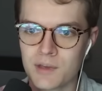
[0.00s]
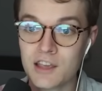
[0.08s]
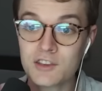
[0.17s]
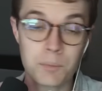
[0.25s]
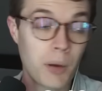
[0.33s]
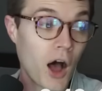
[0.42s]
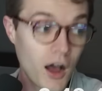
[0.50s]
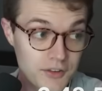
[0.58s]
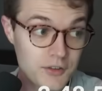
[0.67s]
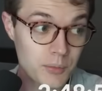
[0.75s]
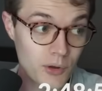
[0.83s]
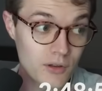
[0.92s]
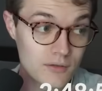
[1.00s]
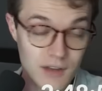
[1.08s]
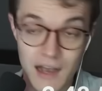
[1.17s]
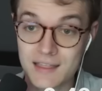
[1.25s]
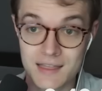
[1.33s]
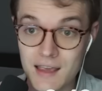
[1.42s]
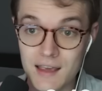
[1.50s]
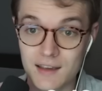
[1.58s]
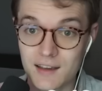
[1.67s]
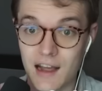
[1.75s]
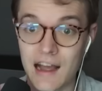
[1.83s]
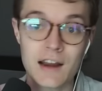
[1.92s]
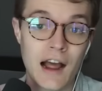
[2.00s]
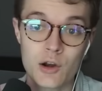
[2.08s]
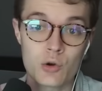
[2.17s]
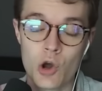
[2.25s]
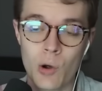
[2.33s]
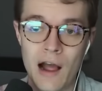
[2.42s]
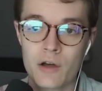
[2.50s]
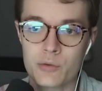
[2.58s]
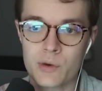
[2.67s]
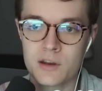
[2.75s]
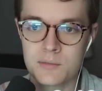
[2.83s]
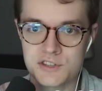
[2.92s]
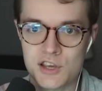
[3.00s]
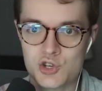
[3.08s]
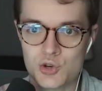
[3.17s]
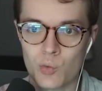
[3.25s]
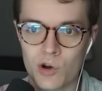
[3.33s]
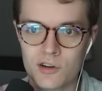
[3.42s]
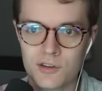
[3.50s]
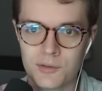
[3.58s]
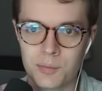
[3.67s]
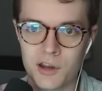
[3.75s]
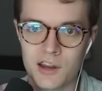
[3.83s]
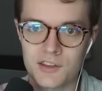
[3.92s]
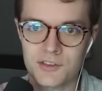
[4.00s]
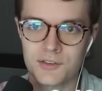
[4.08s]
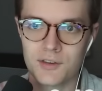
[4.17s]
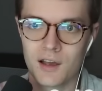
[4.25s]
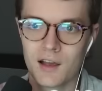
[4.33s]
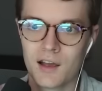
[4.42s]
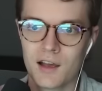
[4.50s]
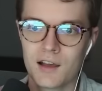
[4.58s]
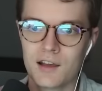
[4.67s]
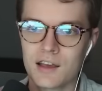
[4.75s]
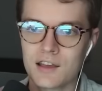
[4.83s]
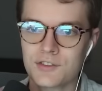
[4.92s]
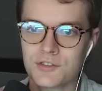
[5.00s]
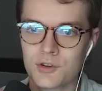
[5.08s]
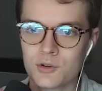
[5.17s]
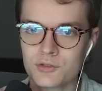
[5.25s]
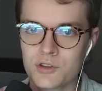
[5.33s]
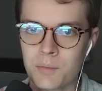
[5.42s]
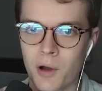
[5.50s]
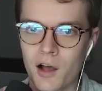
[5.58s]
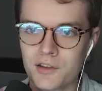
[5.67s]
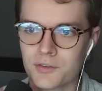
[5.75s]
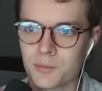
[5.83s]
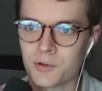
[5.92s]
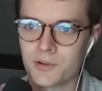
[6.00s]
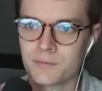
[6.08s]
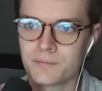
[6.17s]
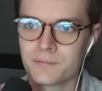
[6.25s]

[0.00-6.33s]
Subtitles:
It's possible, I think. I don't know how the randomization works, but it's certainly possible.